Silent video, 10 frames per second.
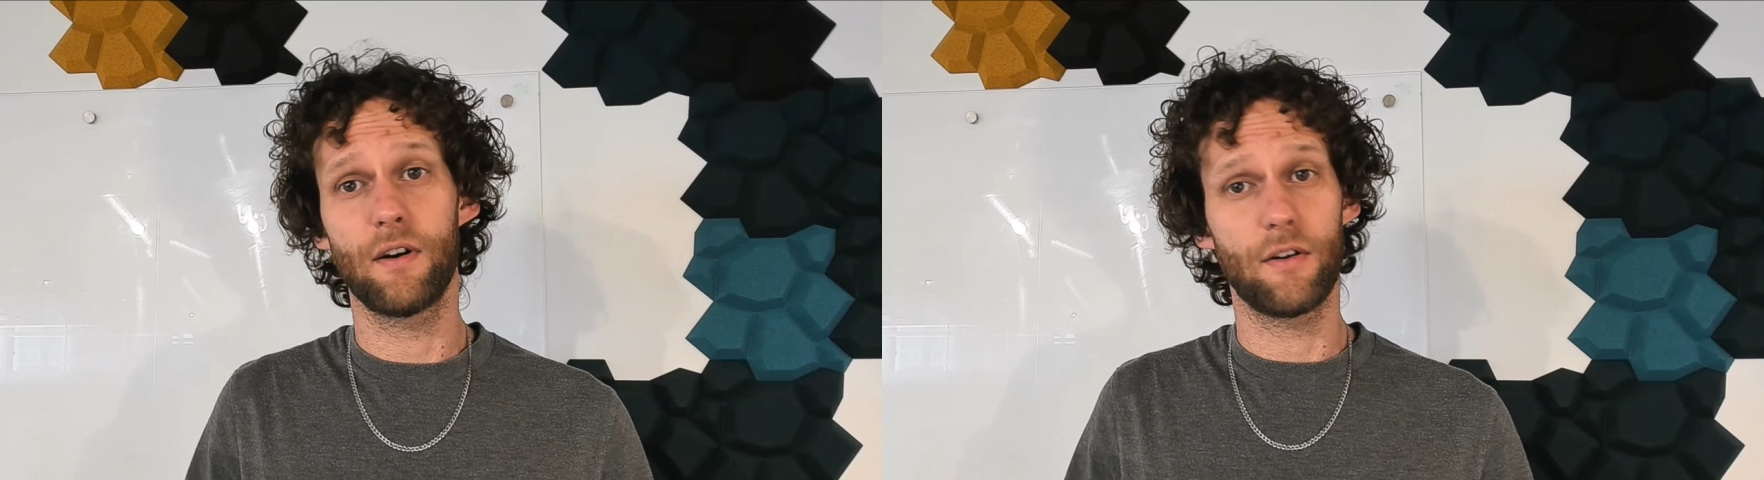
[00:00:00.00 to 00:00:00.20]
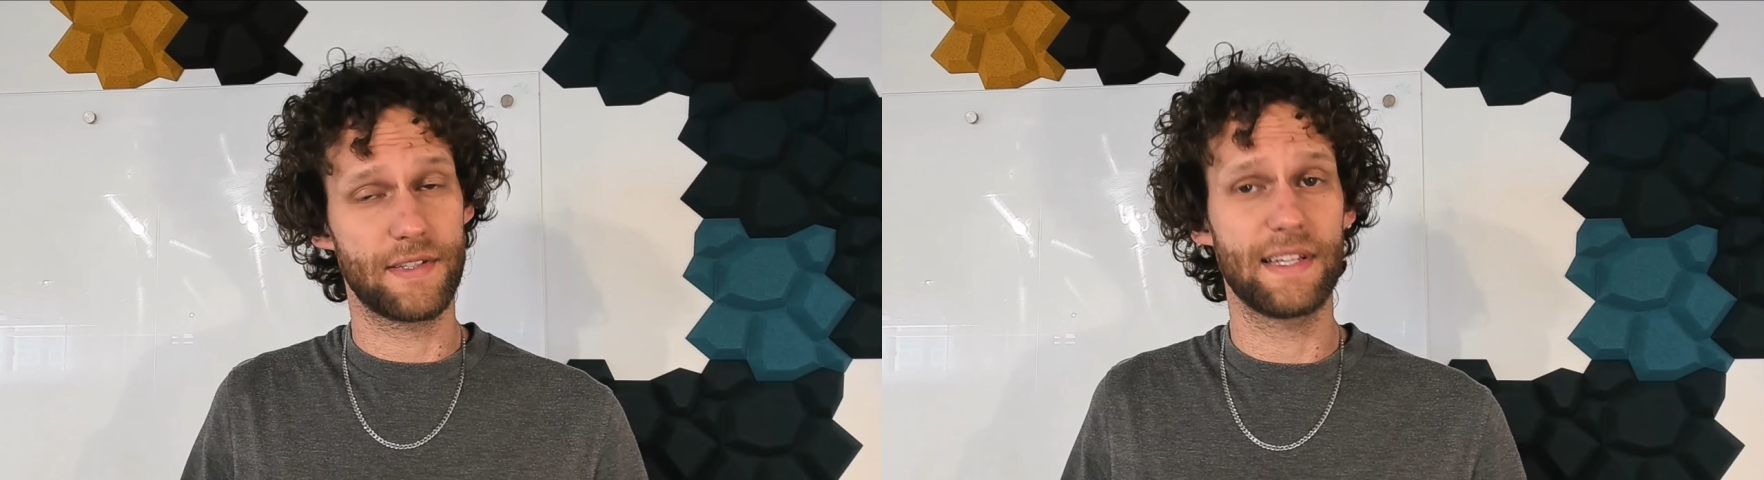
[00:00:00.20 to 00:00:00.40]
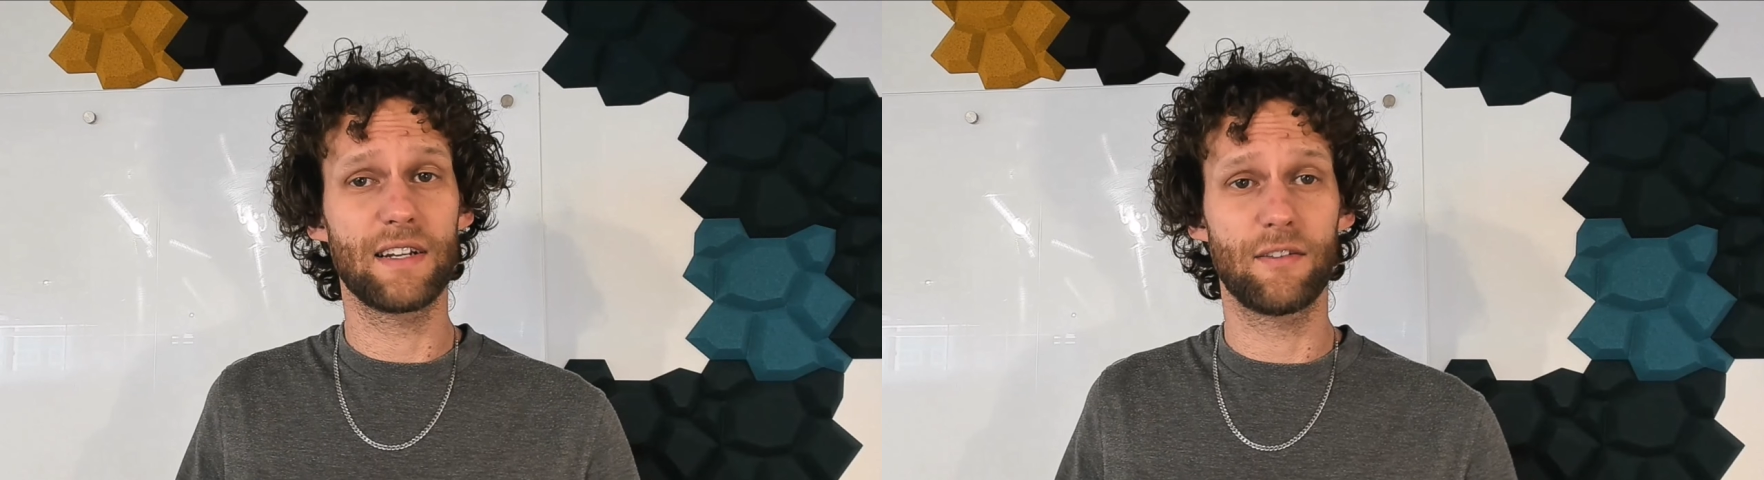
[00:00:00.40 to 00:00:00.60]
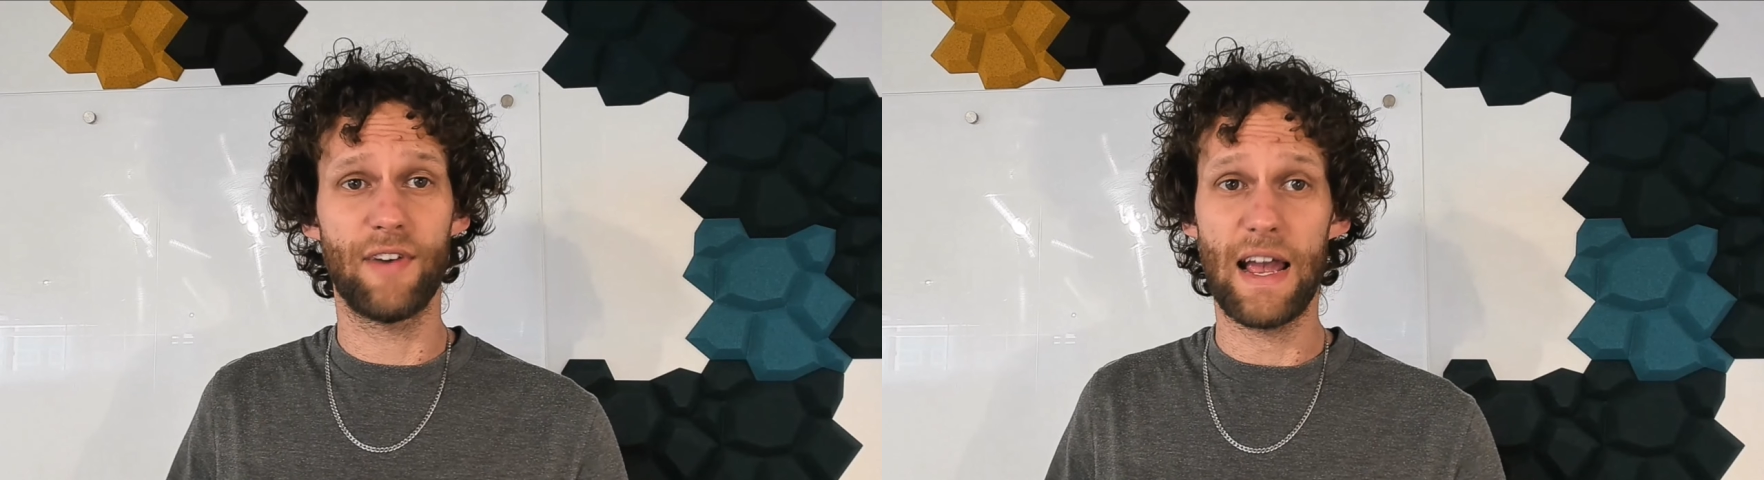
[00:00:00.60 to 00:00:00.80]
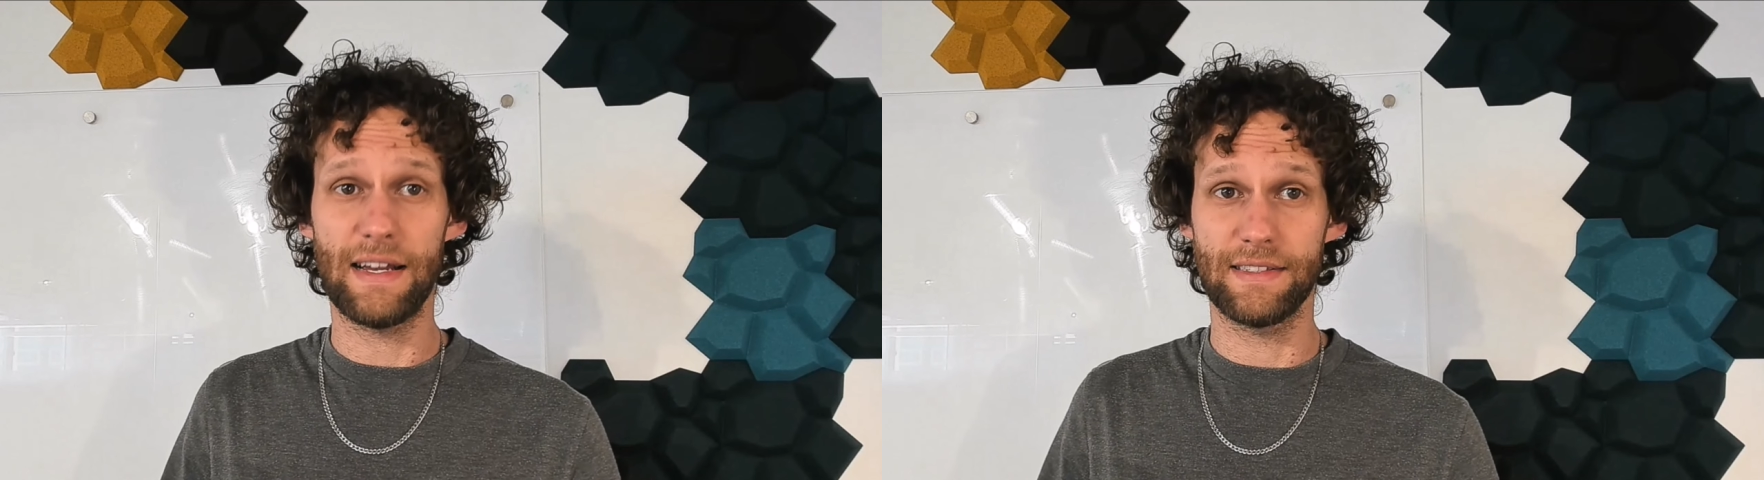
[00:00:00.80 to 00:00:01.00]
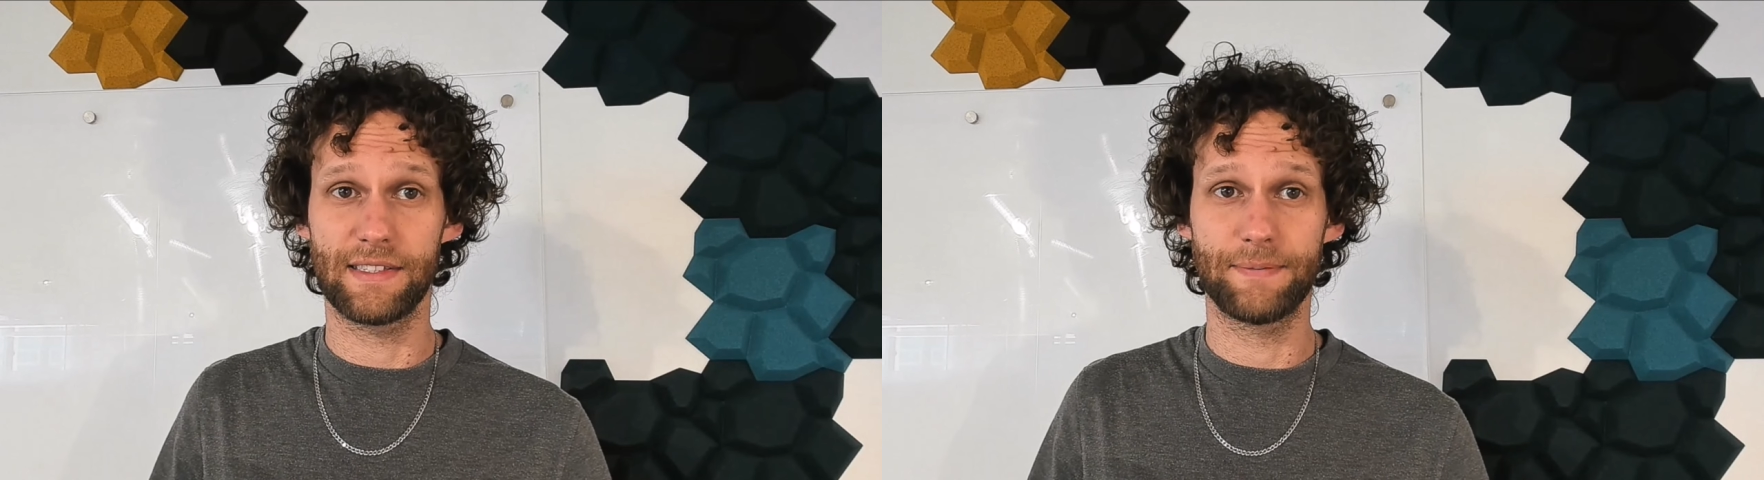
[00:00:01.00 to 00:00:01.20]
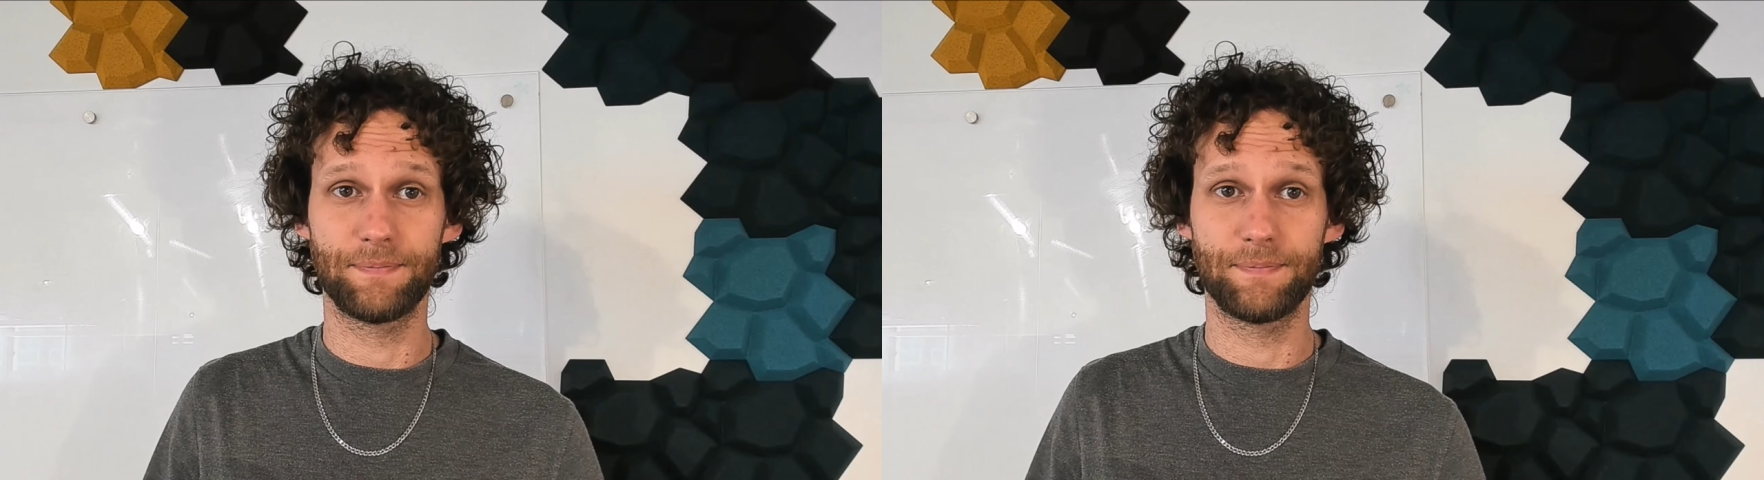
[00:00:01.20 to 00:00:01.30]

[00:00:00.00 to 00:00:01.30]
or single files.